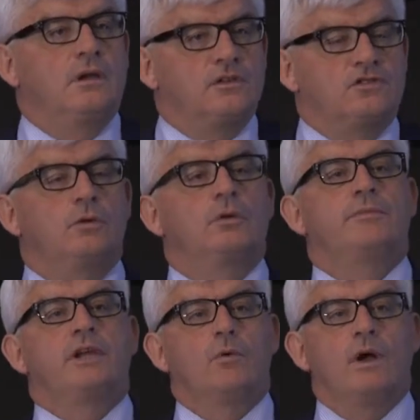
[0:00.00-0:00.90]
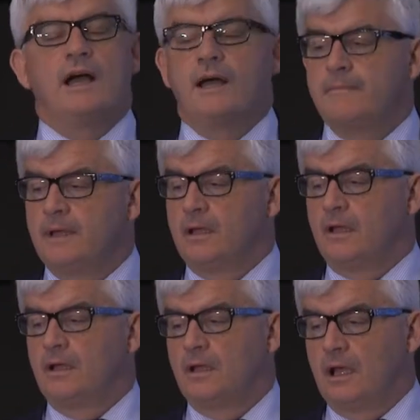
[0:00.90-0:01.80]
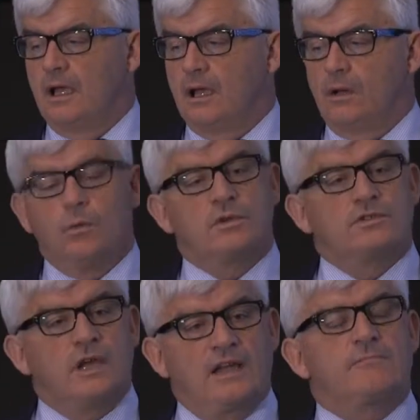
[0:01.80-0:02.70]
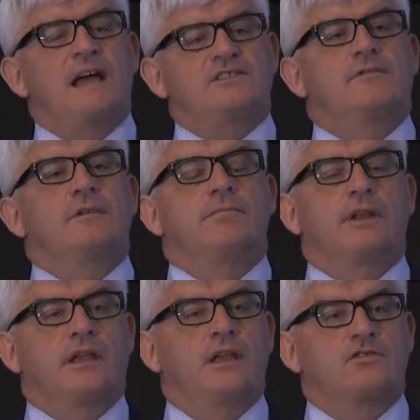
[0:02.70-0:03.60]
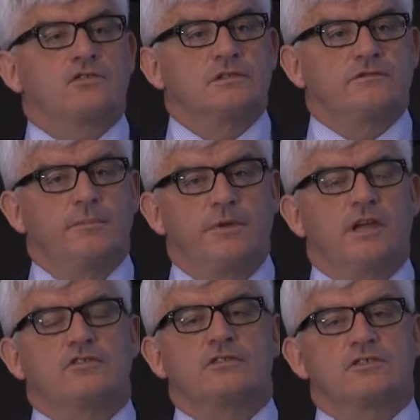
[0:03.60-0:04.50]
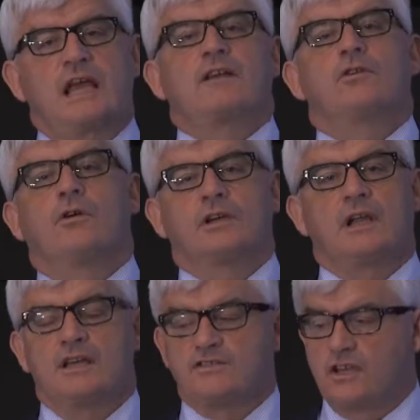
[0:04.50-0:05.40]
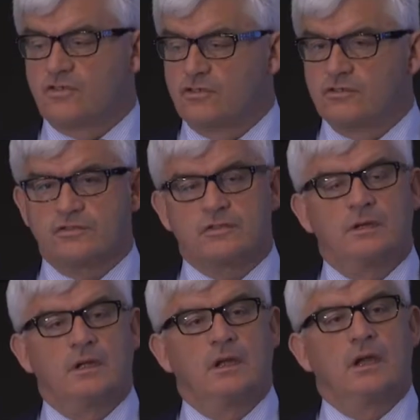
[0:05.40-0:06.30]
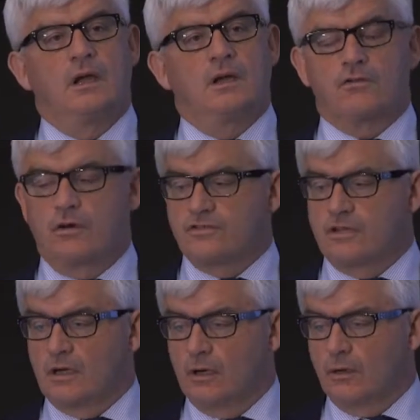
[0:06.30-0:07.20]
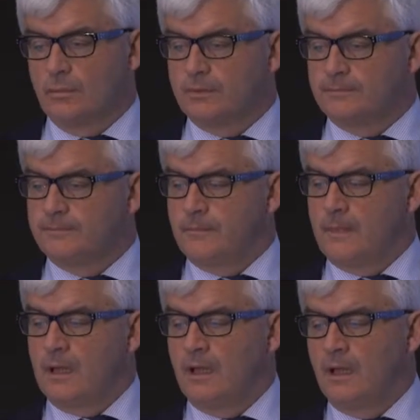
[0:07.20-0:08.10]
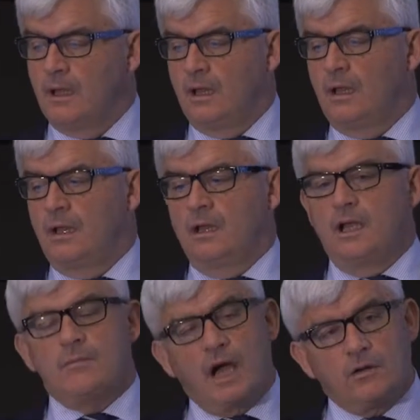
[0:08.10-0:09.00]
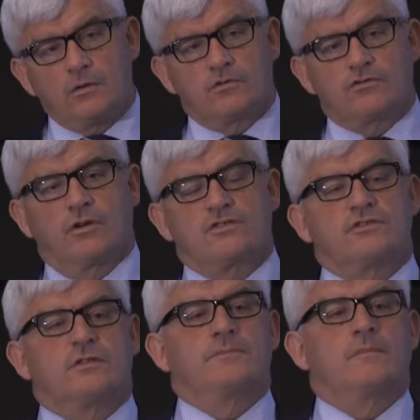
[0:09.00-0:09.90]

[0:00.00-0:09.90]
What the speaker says: as you will be aware, had massive implications for patients and organisations across the globe. In my own trust,